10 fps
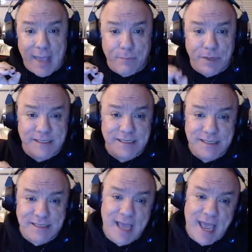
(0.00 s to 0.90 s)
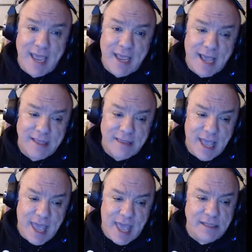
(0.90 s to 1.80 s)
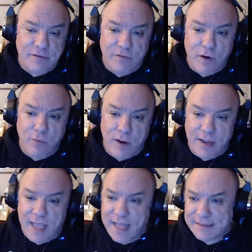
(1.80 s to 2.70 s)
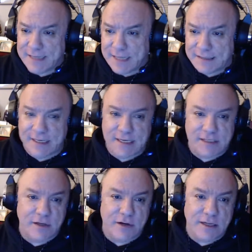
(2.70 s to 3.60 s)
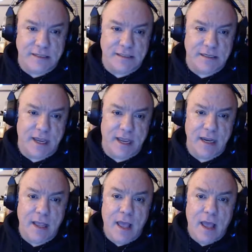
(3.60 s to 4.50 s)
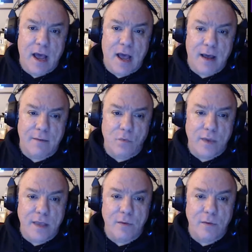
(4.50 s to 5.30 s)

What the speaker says: But today, at the end of our broadcast at 6:30 tonight, we